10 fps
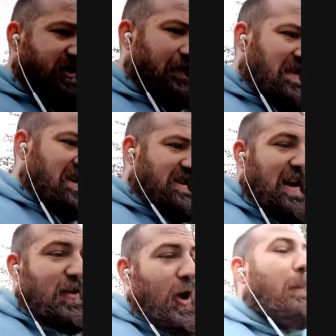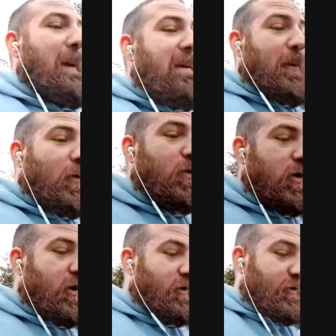obviously a lot of people
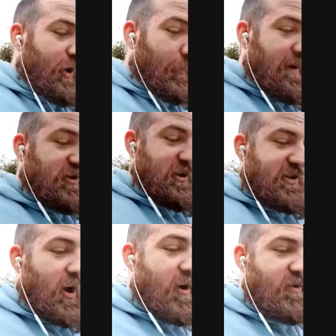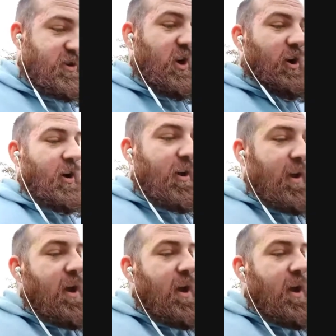that originally started the show